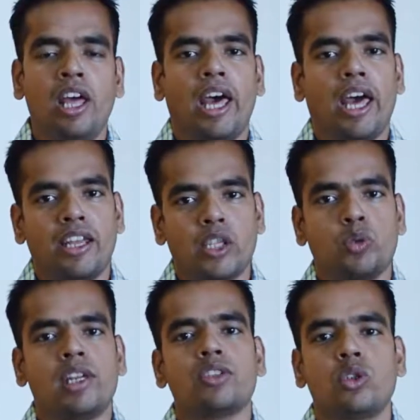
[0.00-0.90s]
and as
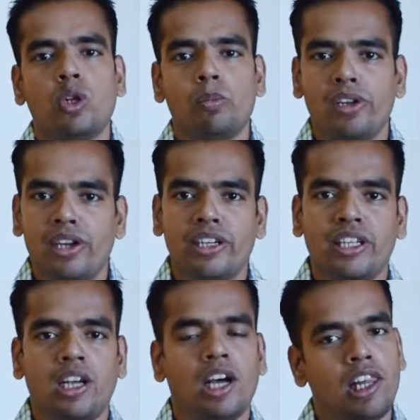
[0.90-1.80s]
well as you will be
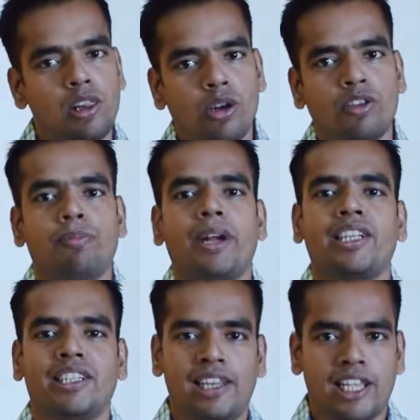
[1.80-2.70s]
learning a lot of
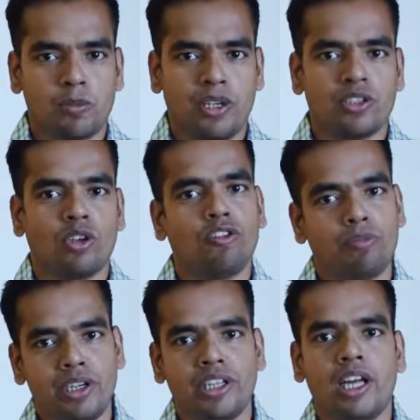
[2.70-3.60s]
practical aspects of
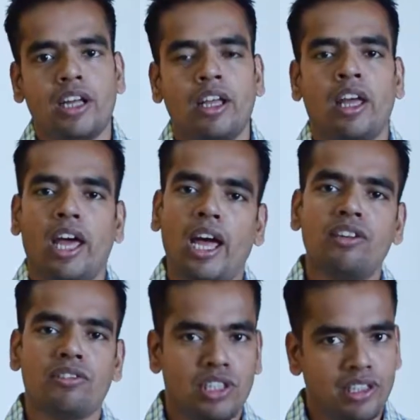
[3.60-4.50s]
media and
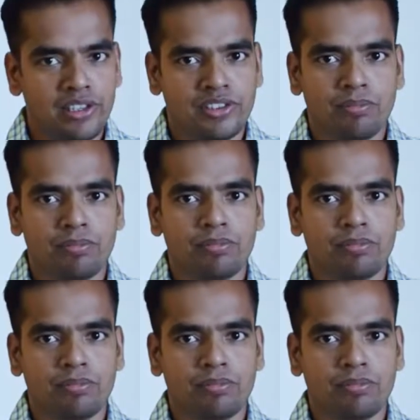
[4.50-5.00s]
journalism.